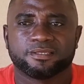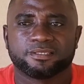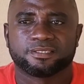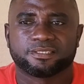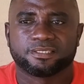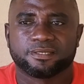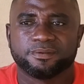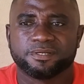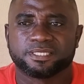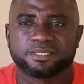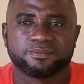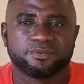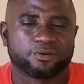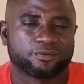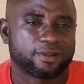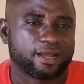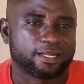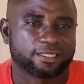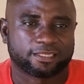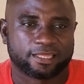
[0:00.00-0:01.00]
And it's
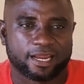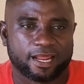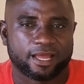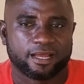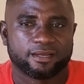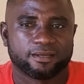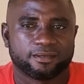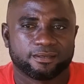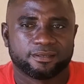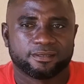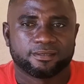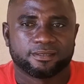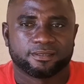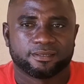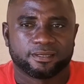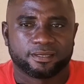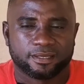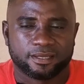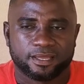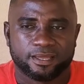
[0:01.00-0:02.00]
me car track.
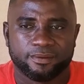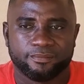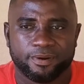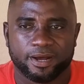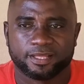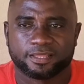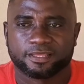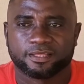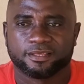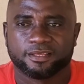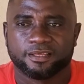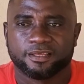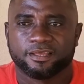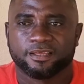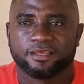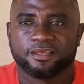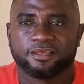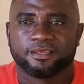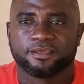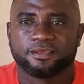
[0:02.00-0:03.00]
But
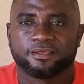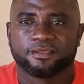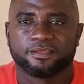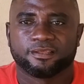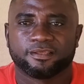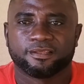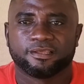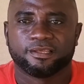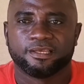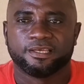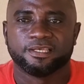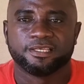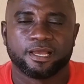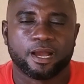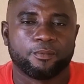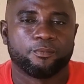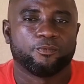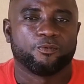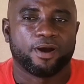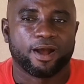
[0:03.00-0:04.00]
I'm
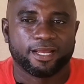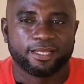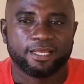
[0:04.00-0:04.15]
here.